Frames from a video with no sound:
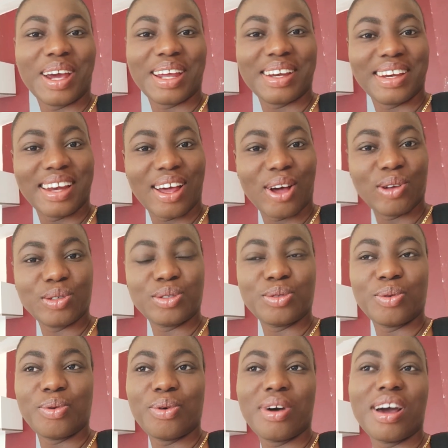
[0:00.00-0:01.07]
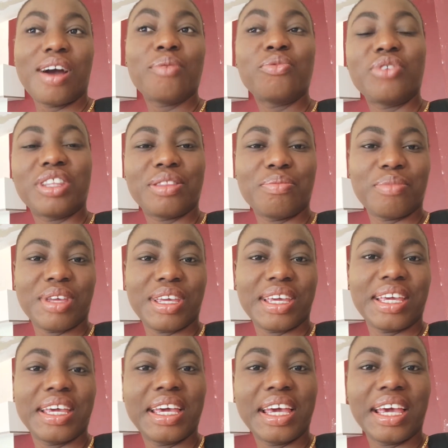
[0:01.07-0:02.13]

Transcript: right now. So come with me